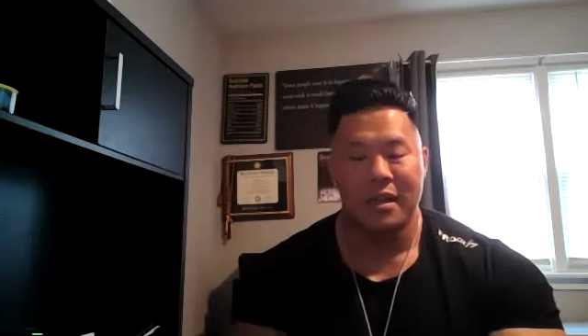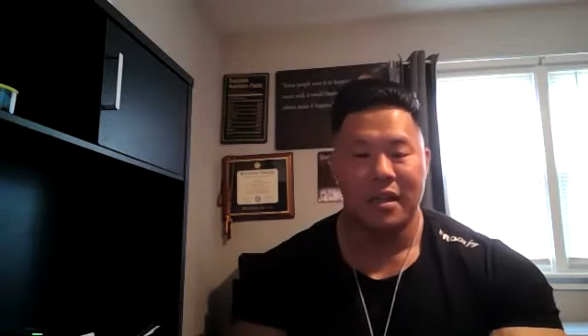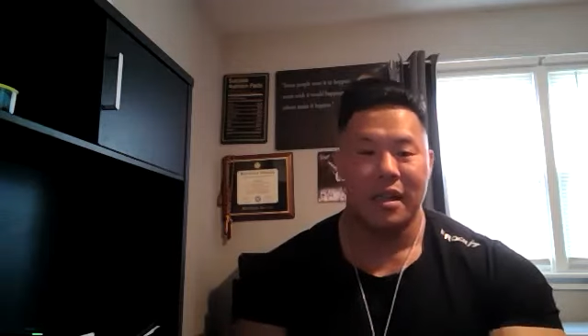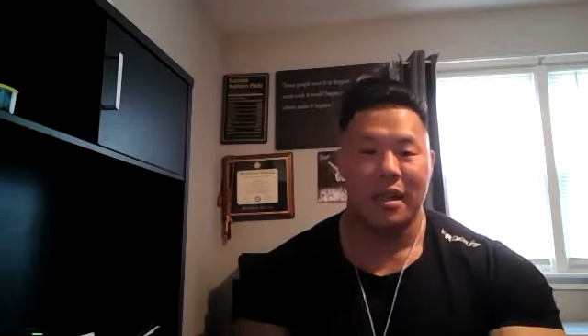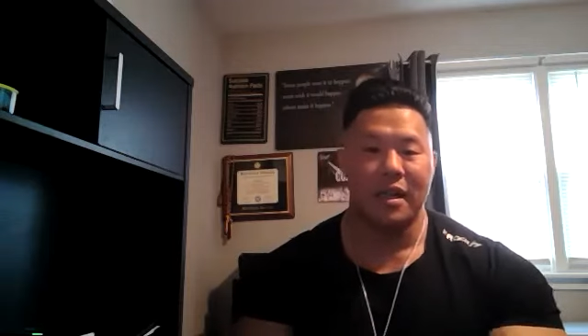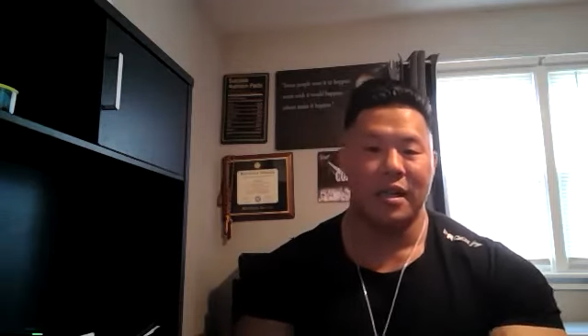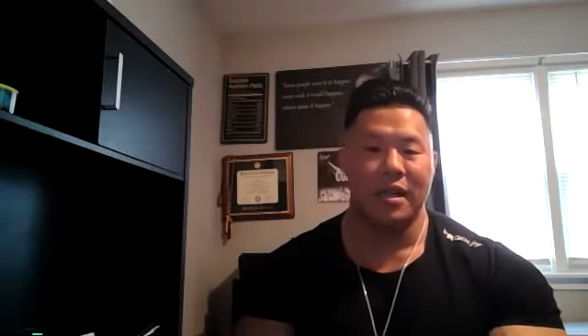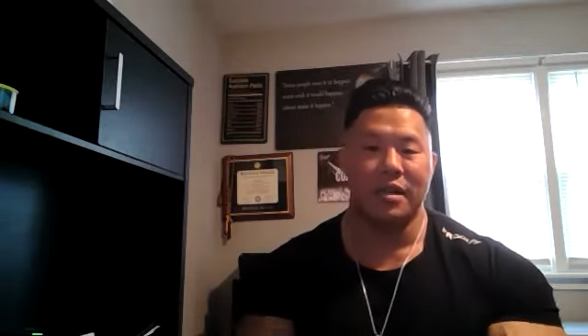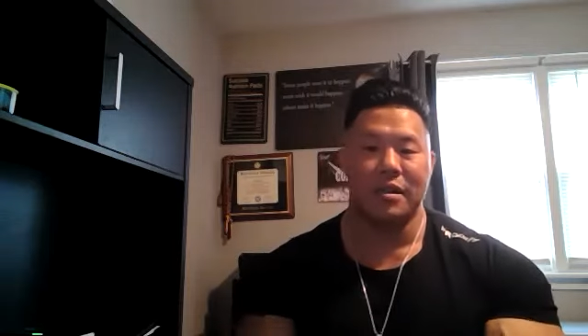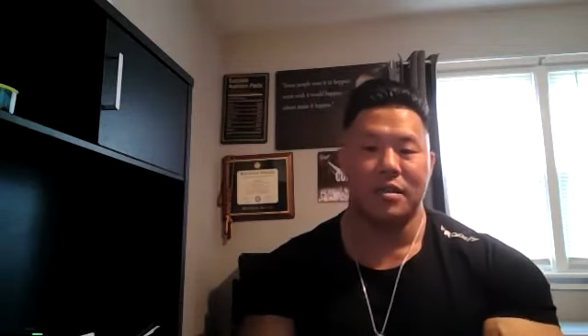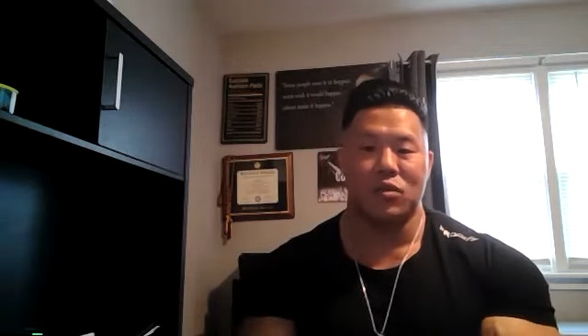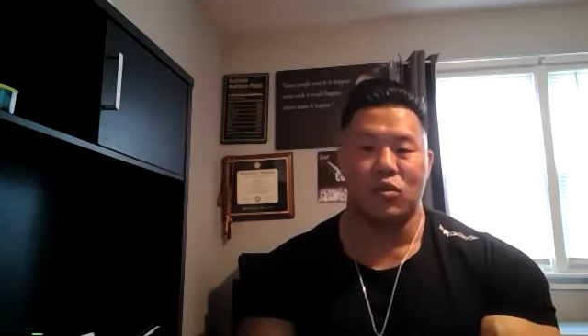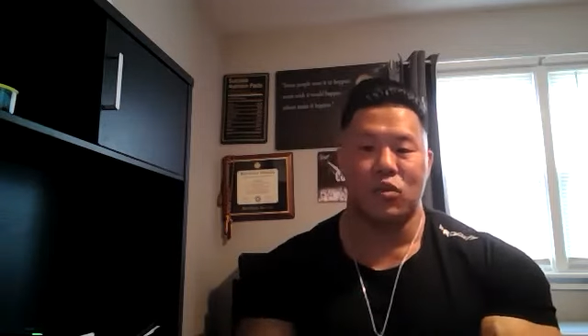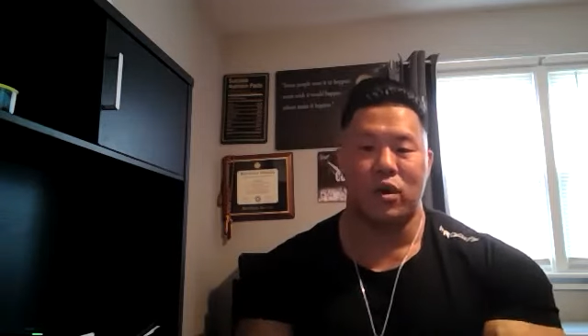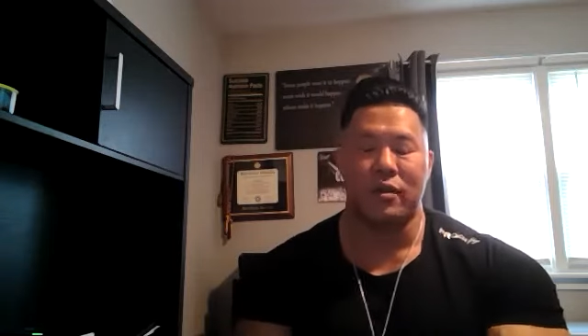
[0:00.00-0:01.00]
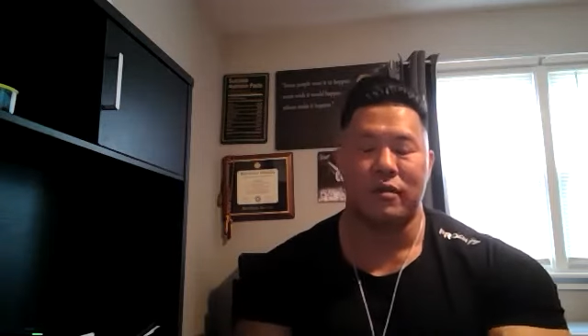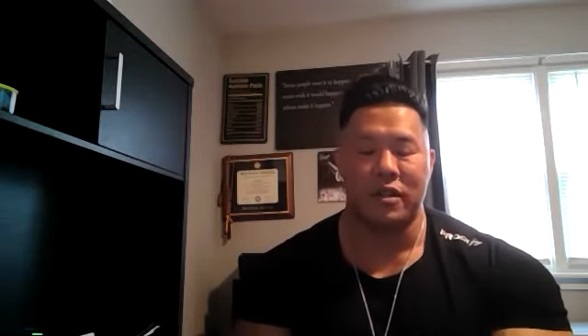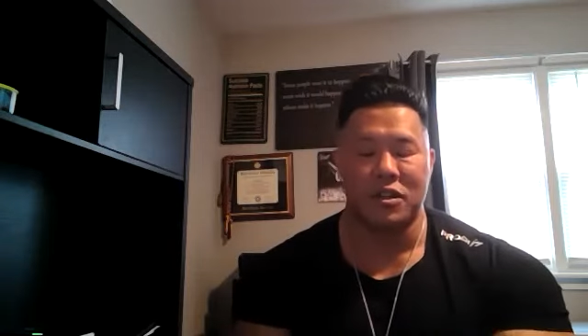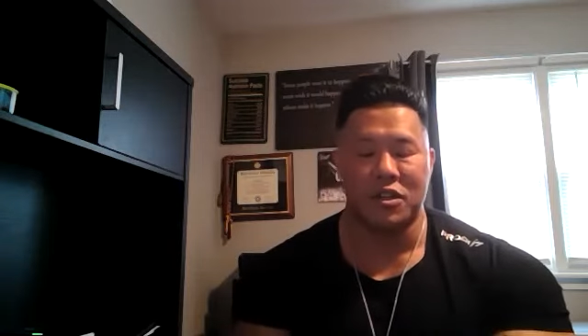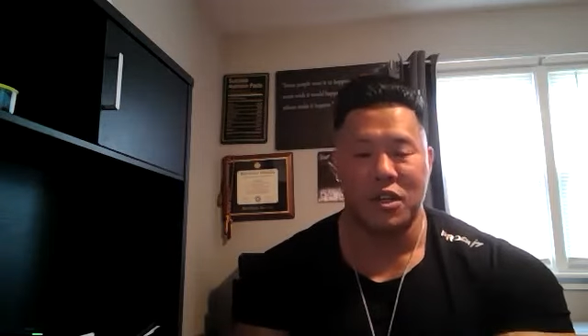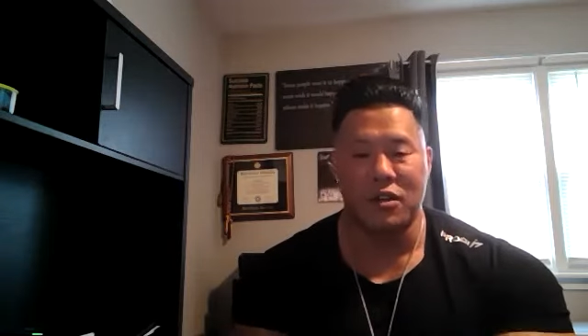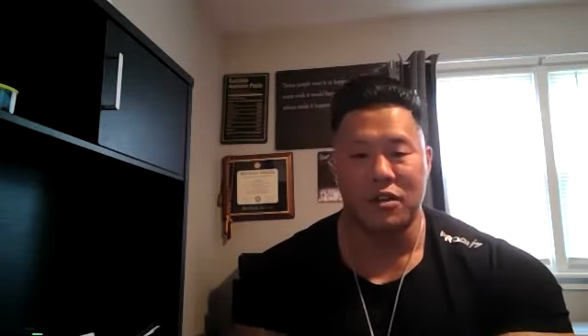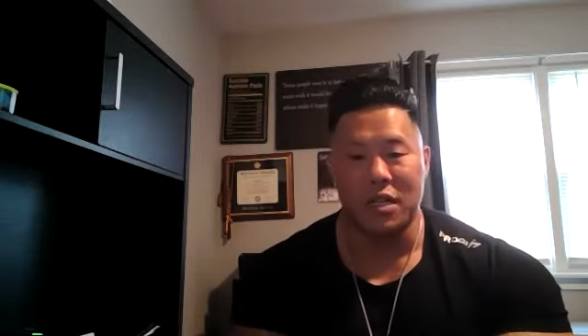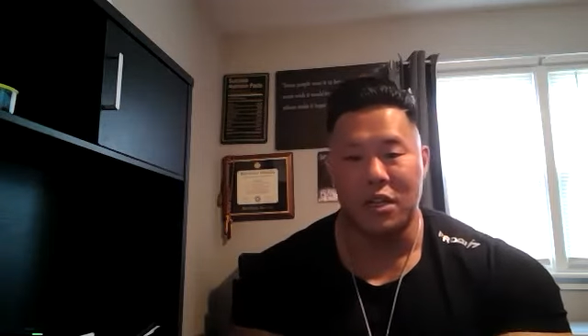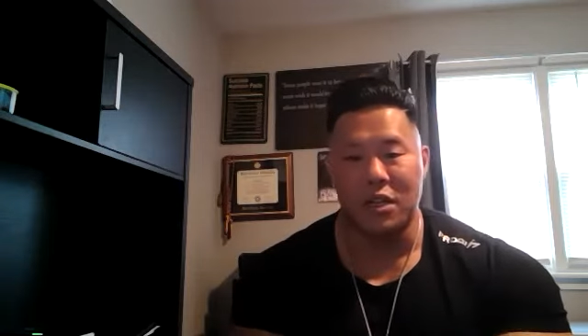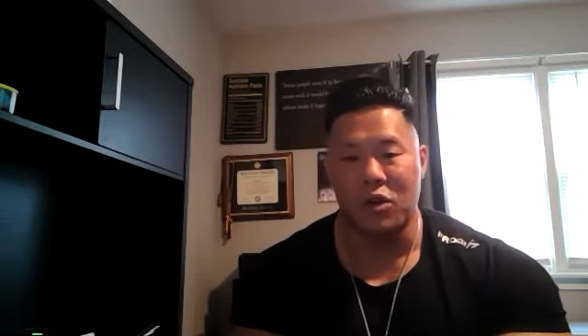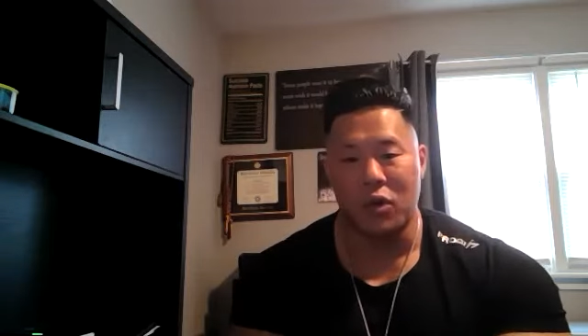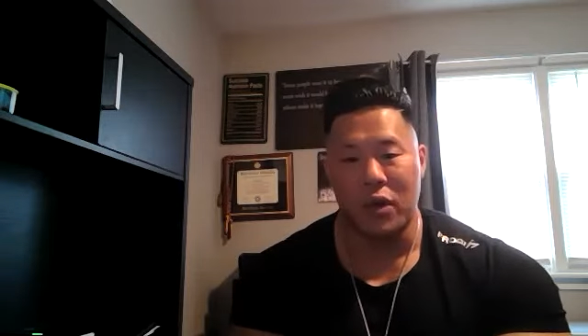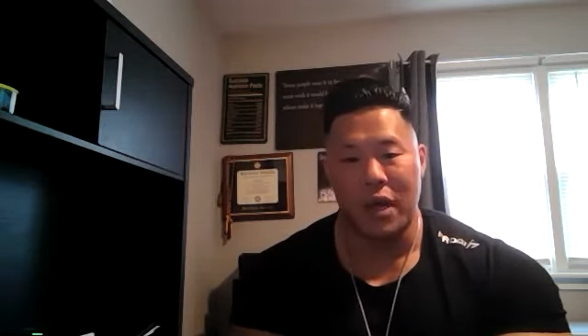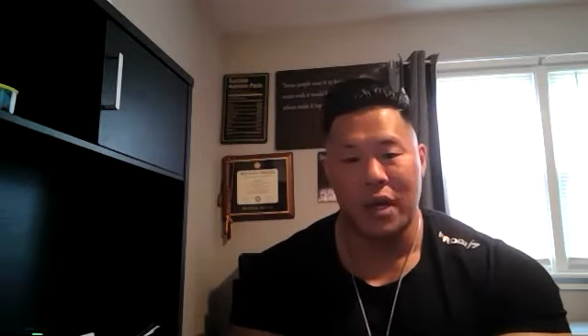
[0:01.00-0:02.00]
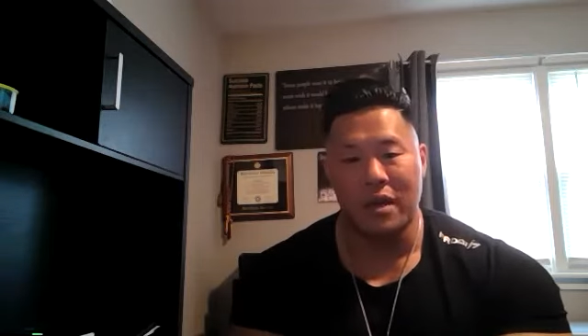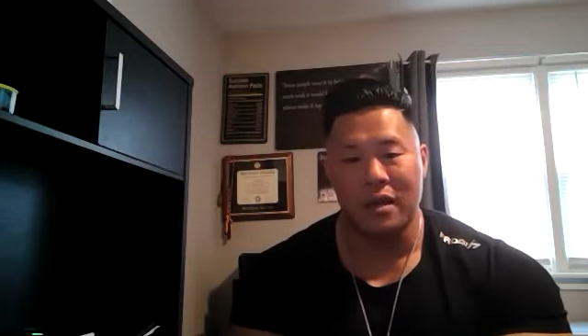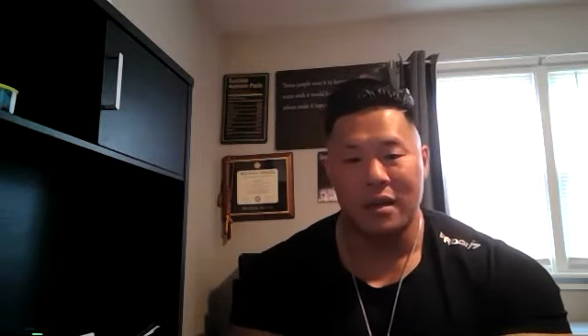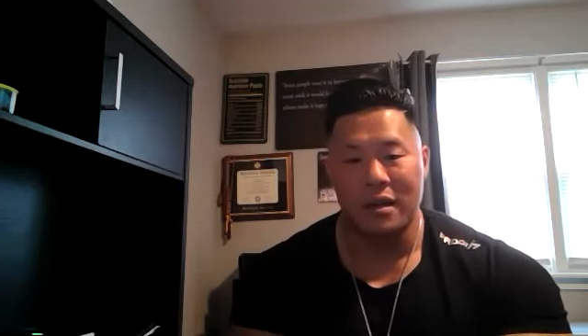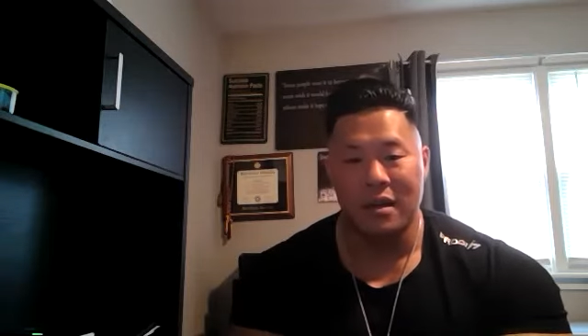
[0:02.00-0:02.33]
is one of the shows in Korea.